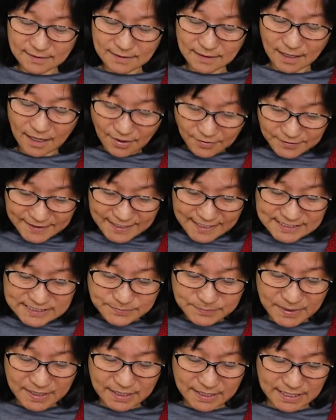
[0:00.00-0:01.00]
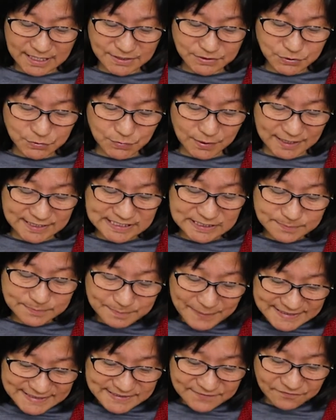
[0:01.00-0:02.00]
RDSP into a
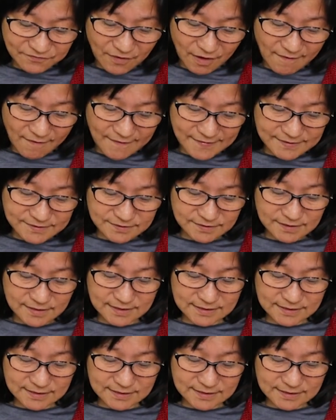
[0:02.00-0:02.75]
specified